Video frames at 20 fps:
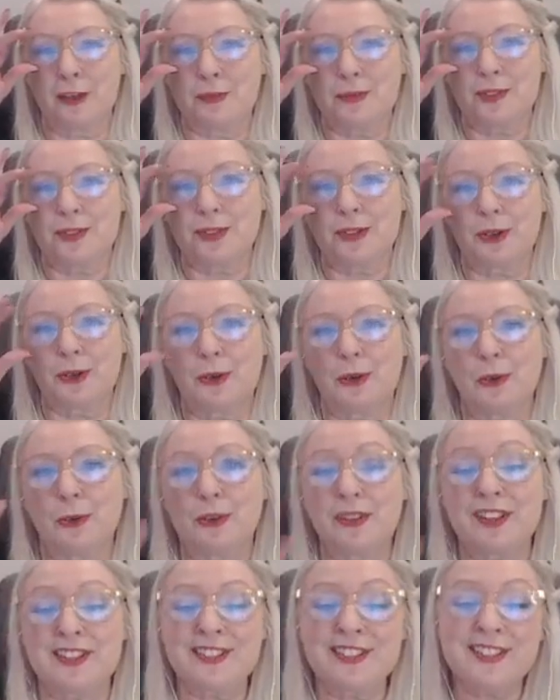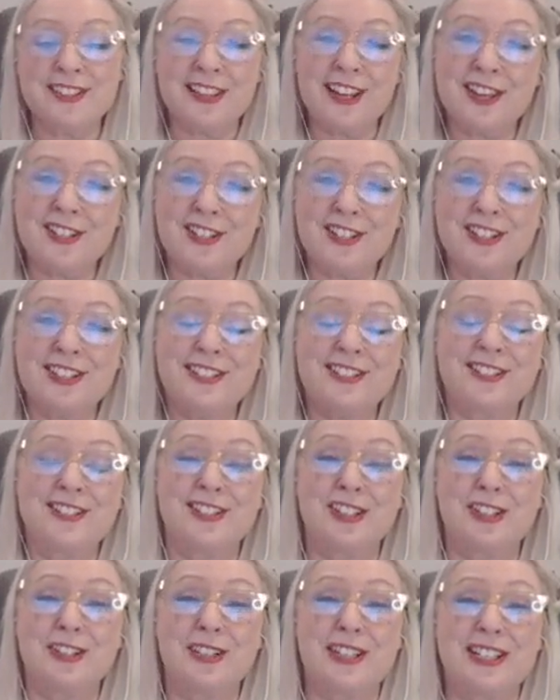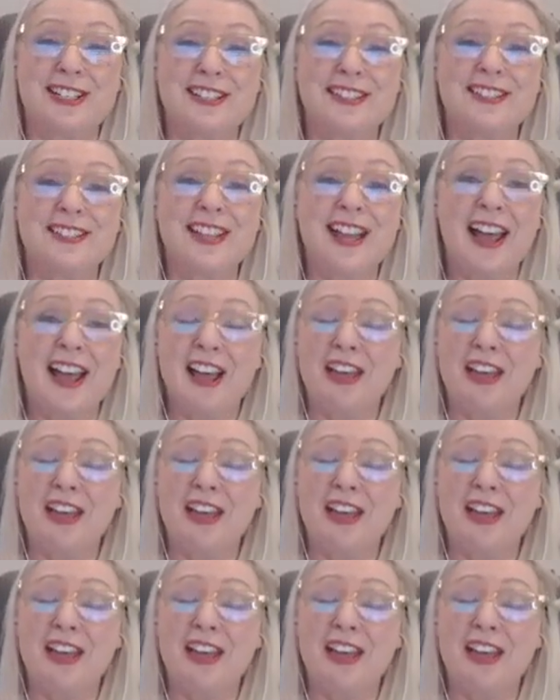So this is actually a series